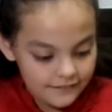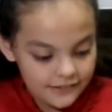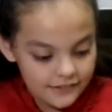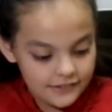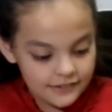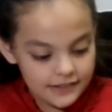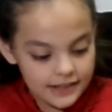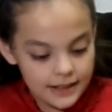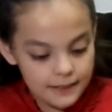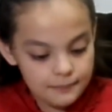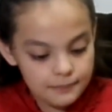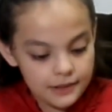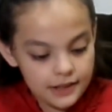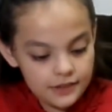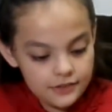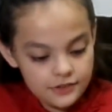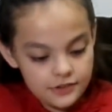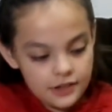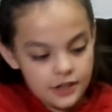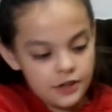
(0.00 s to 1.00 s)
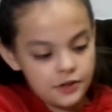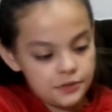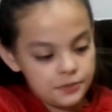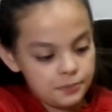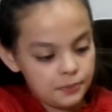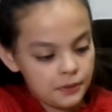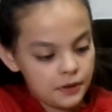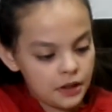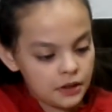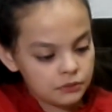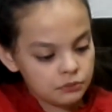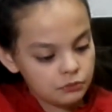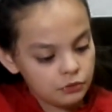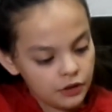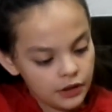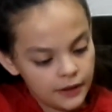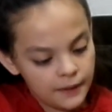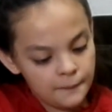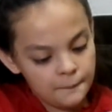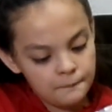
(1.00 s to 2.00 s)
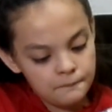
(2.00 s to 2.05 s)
Same pieces, but wait.